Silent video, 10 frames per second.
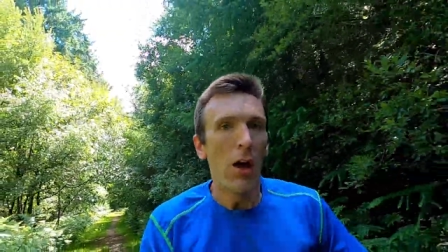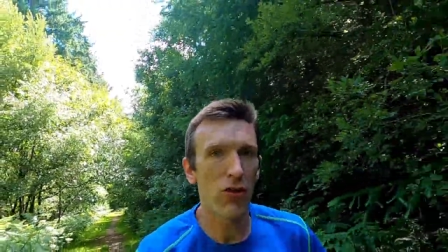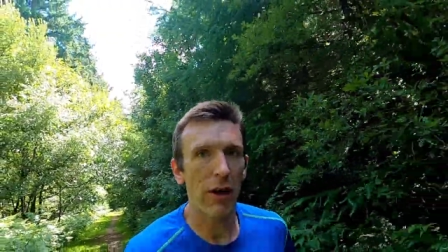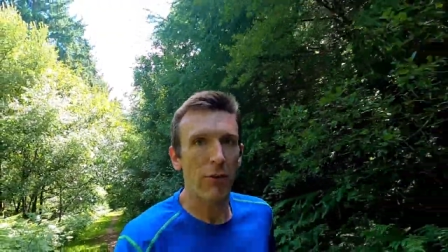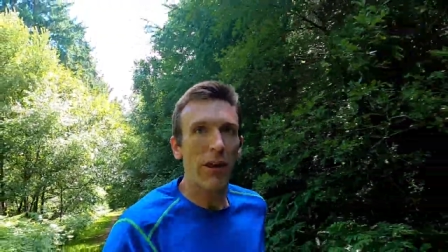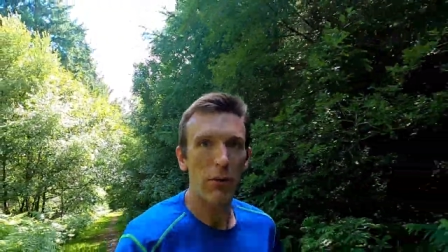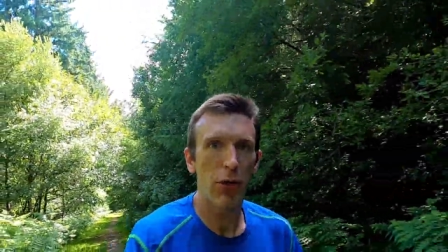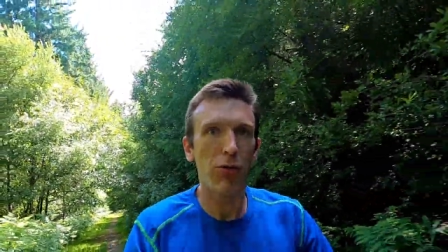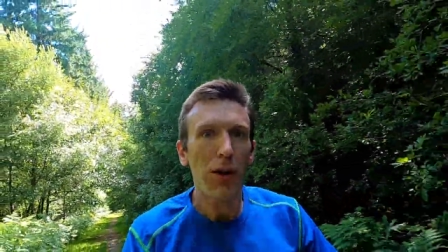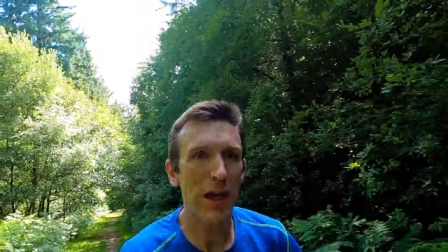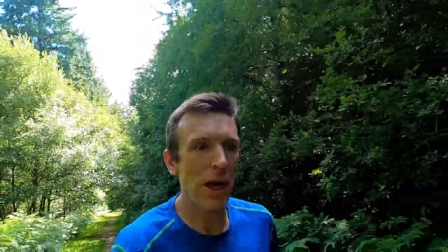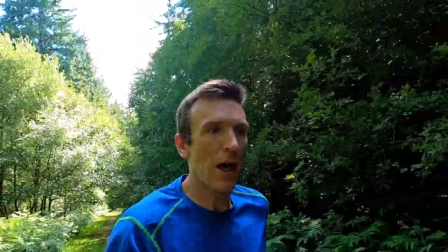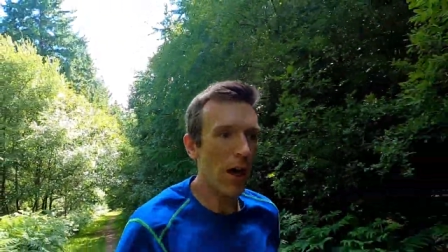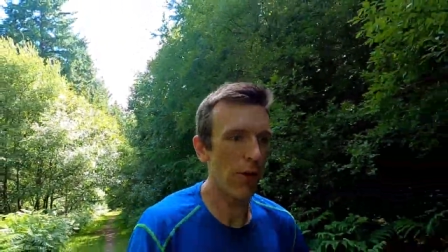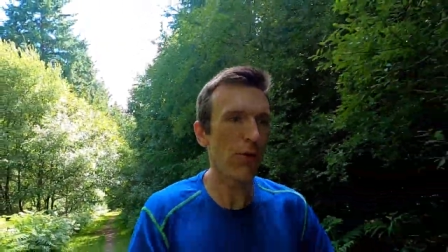a shout out to three
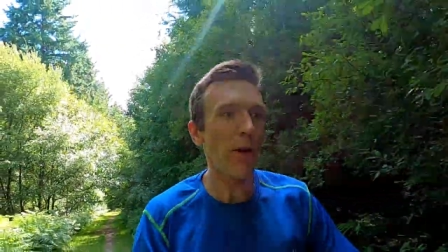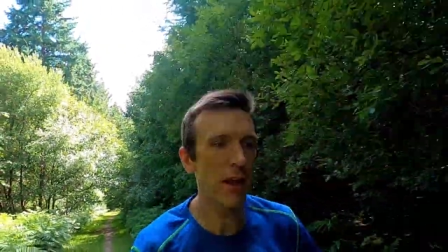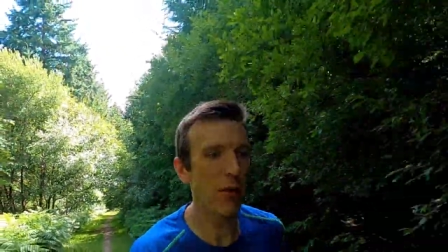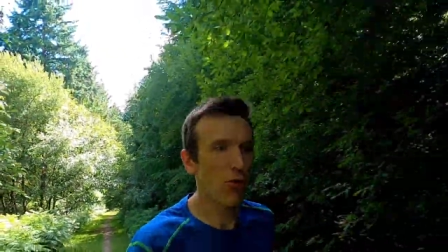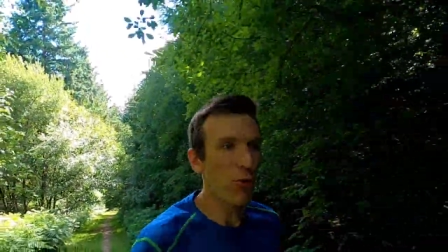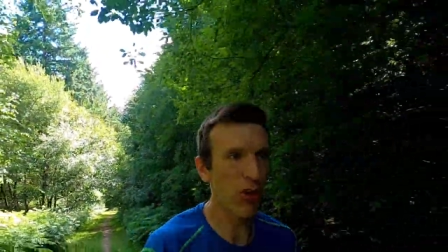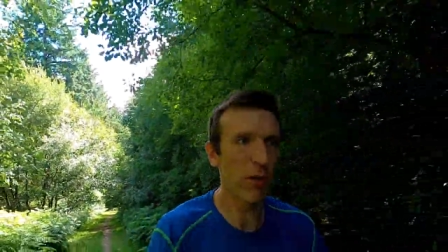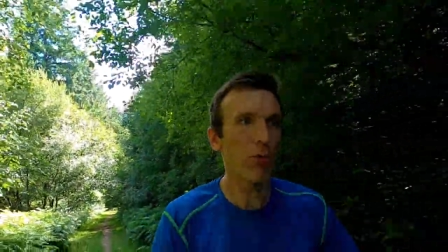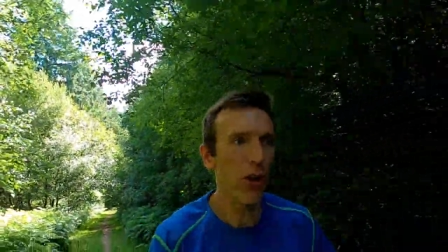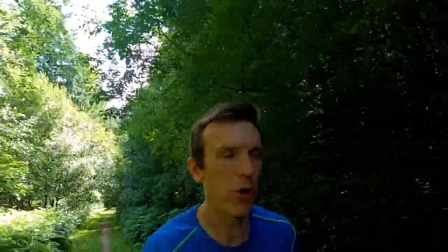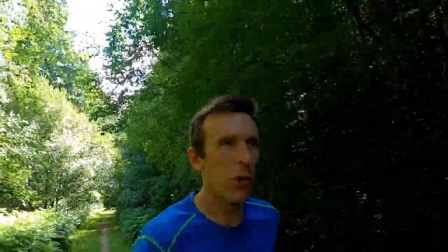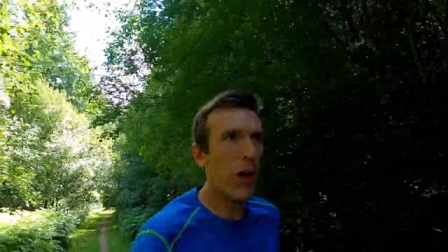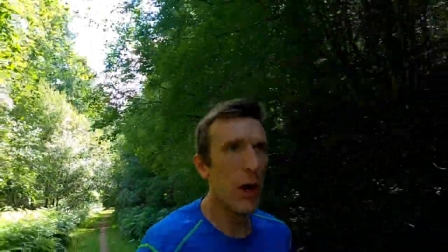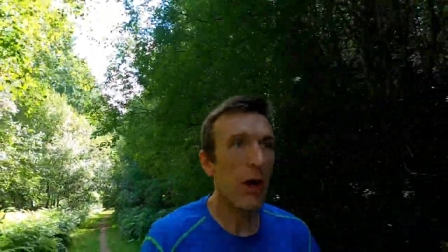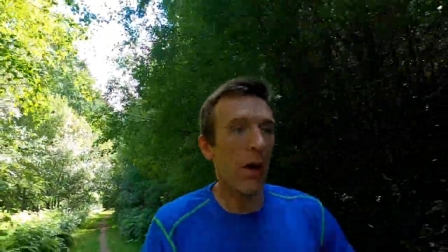other running YouTube channels who
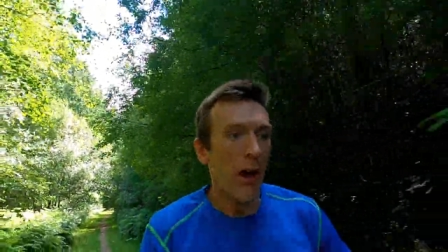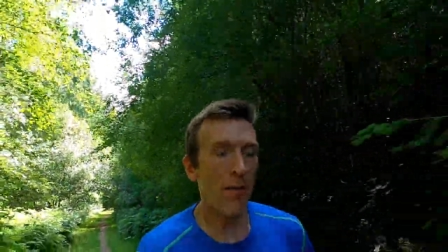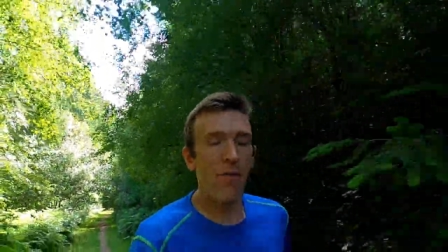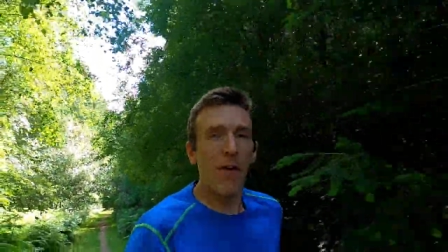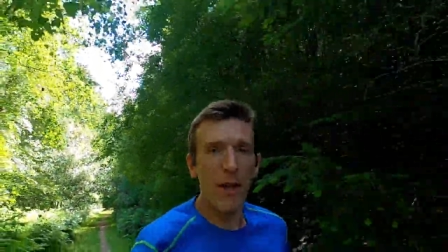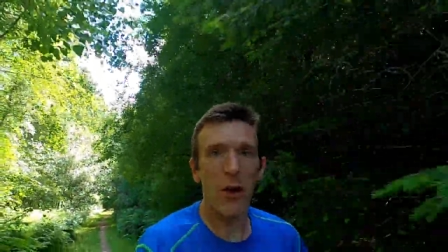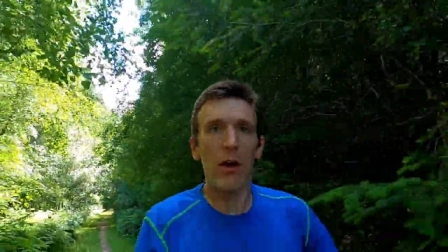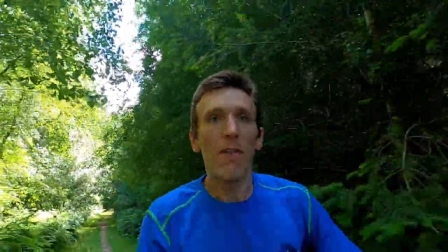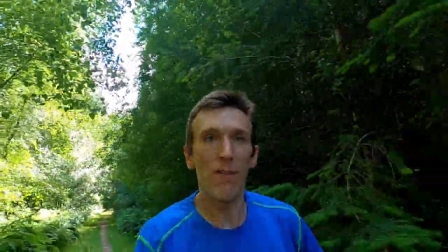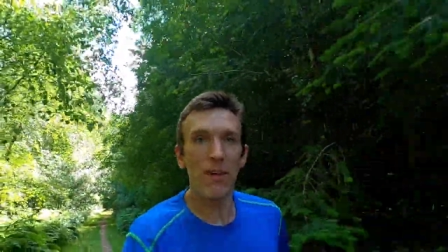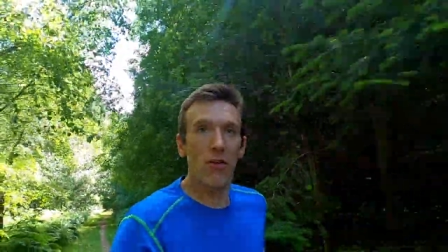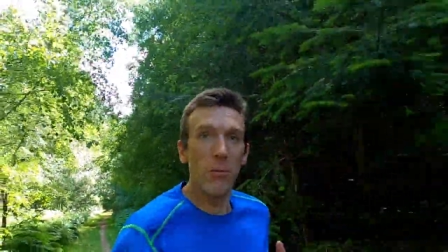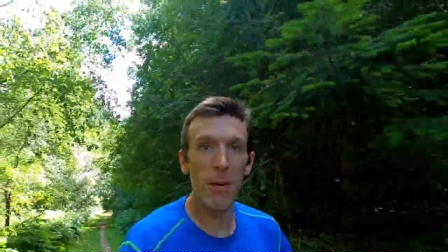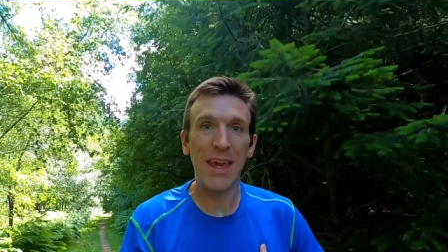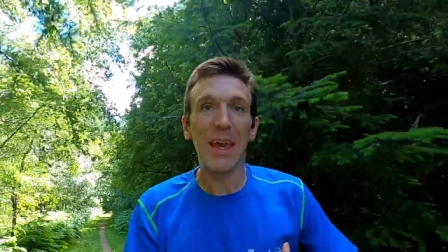have very kindly
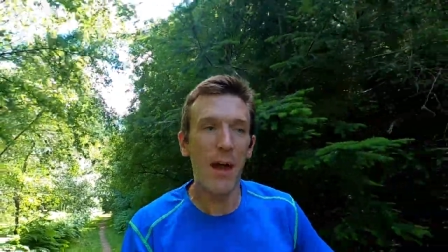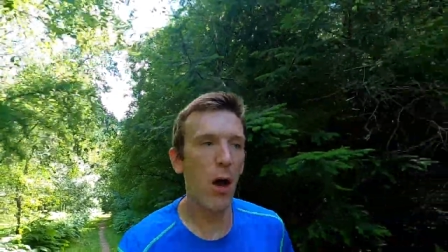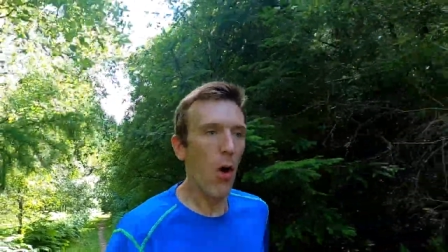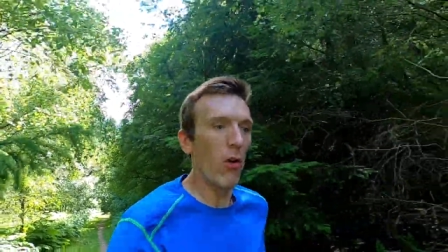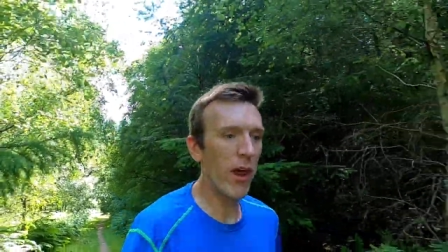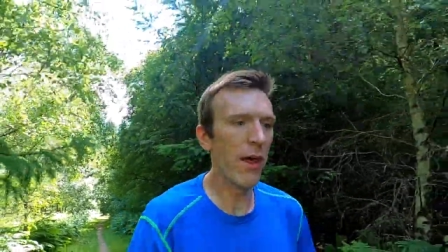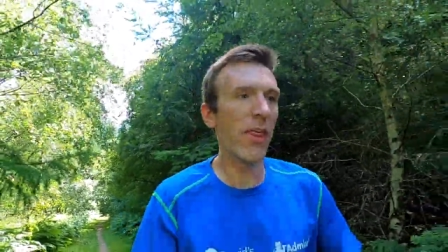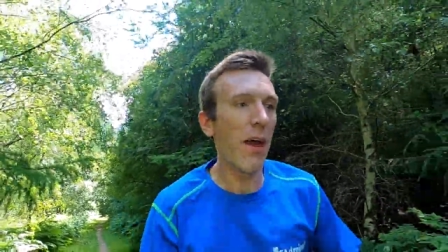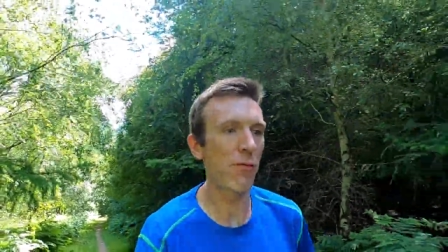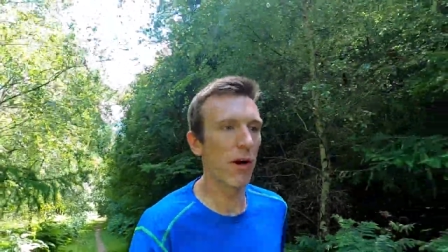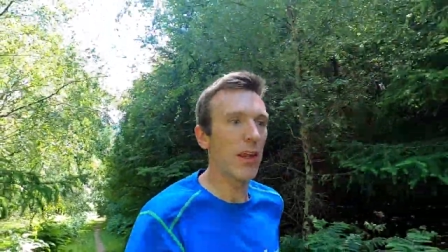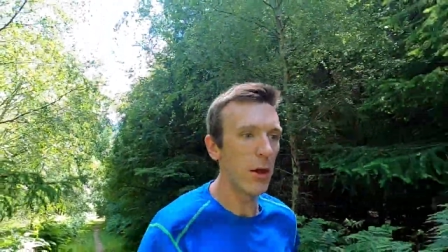featured me on their running